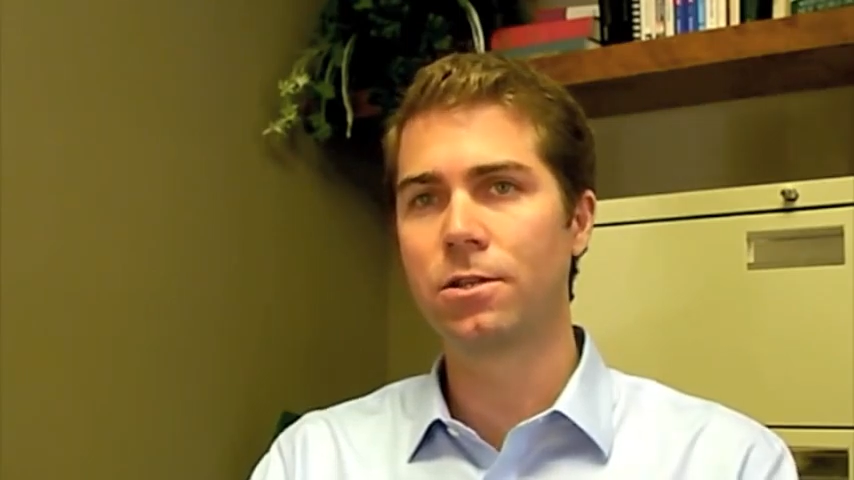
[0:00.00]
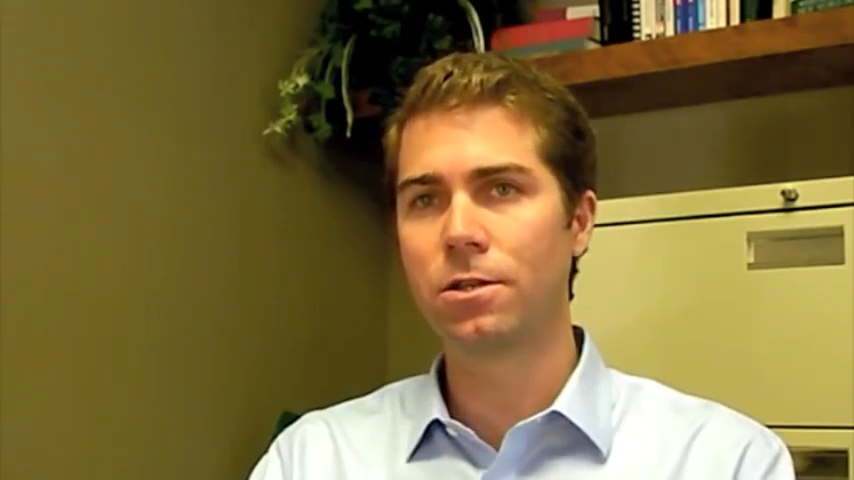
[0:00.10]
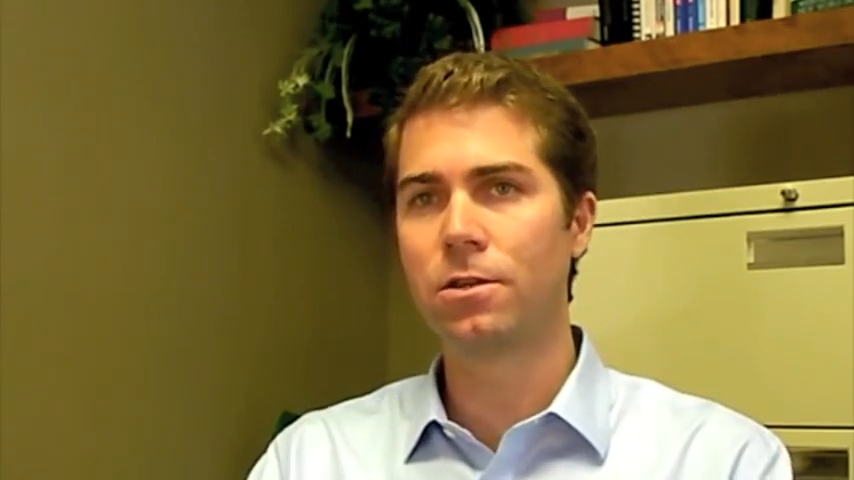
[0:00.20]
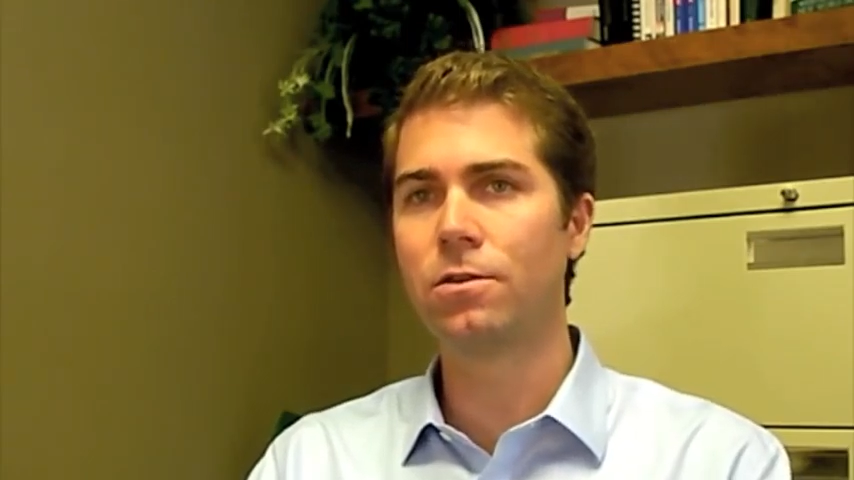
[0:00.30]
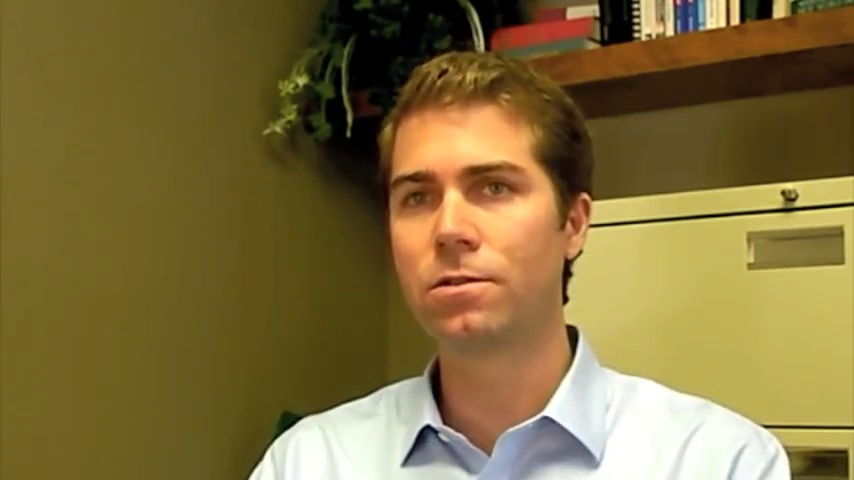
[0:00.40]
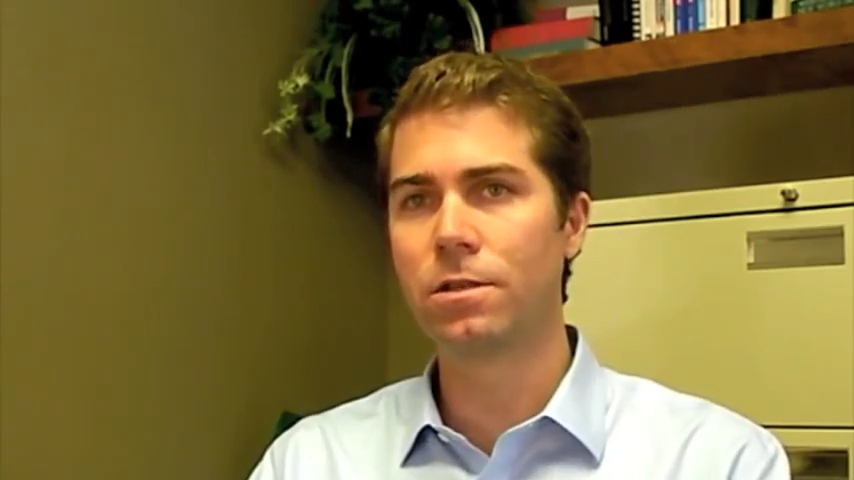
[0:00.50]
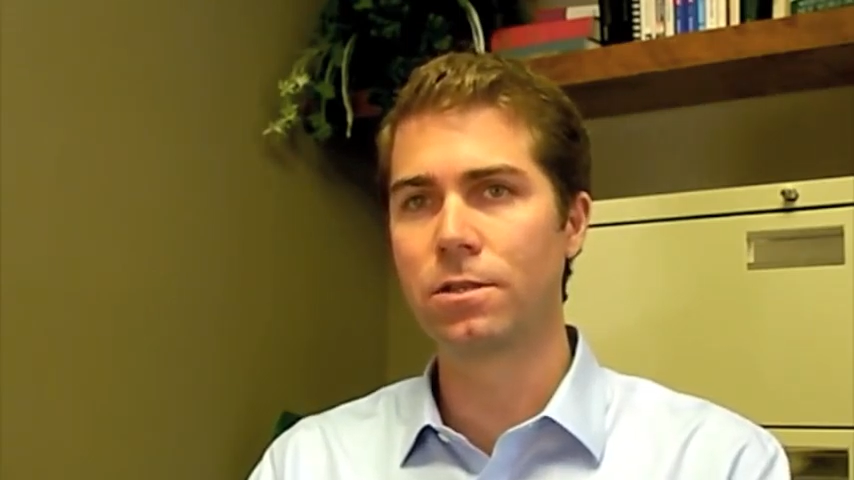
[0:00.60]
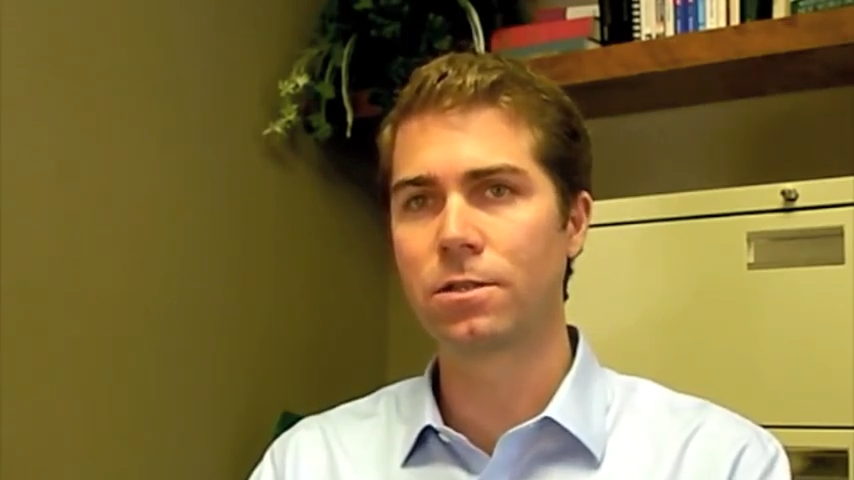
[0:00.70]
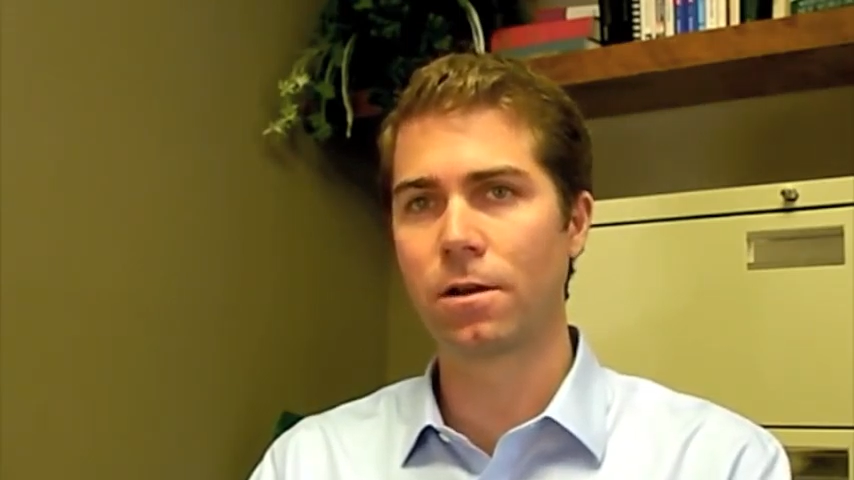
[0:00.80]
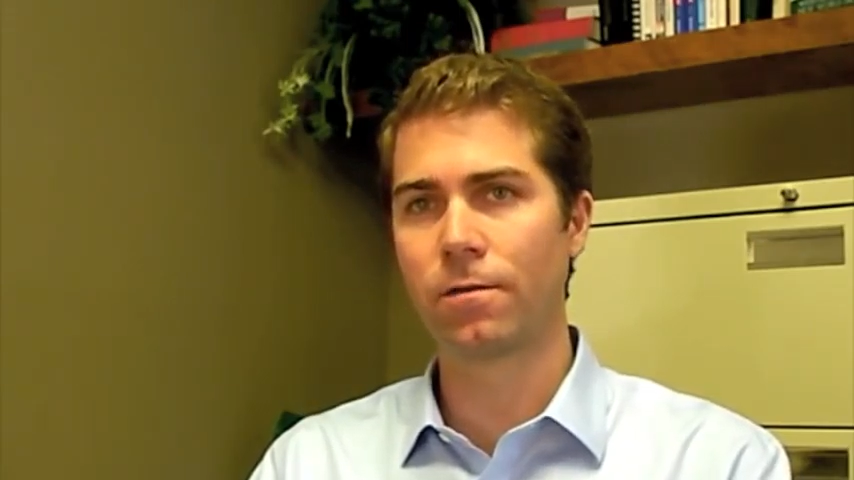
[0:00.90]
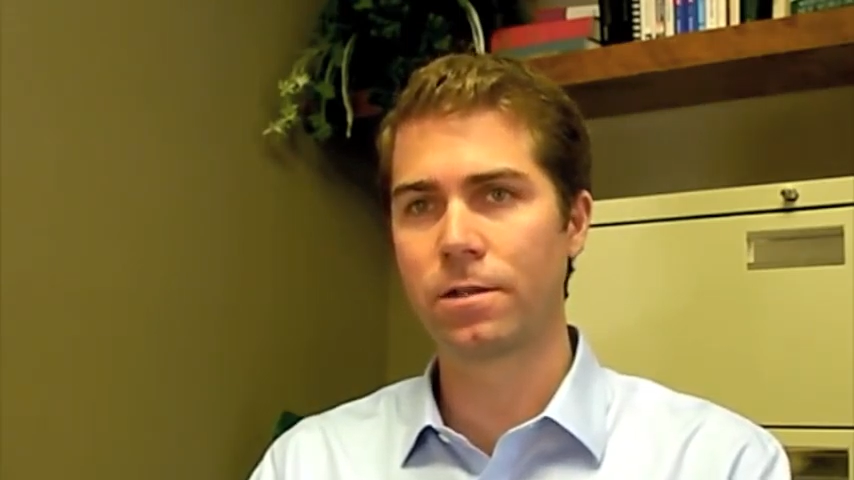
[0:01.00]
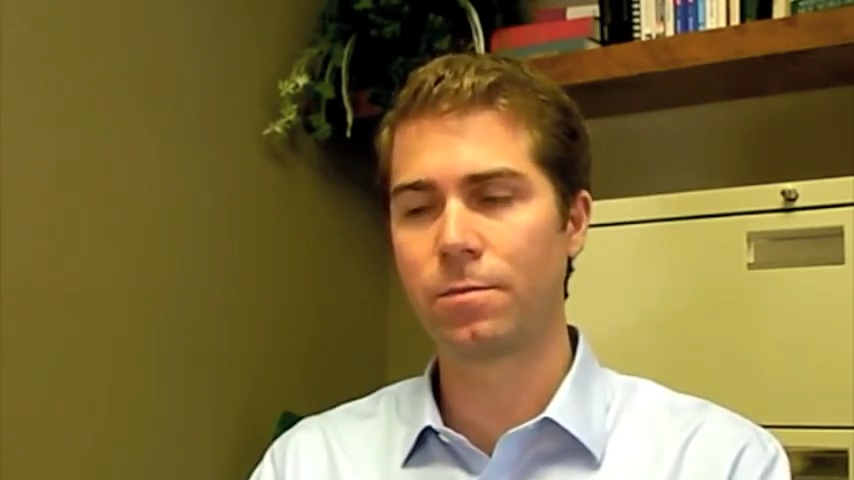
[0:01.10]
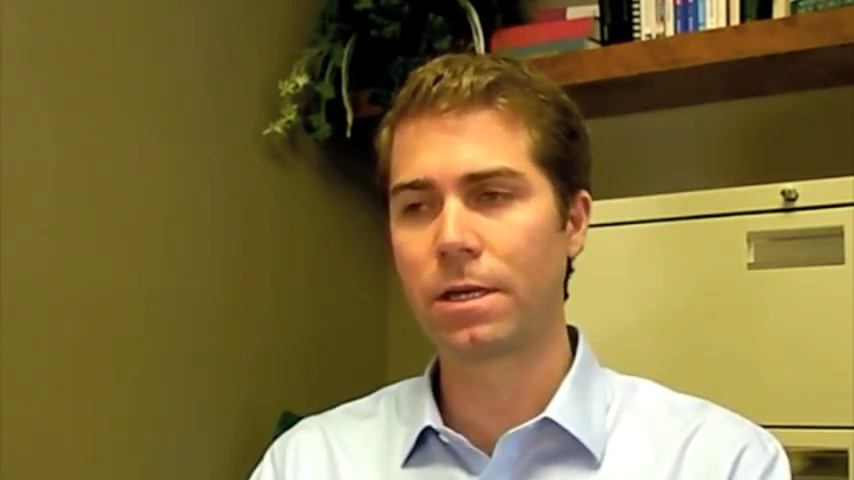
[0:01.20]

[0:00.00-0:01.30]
to use this service,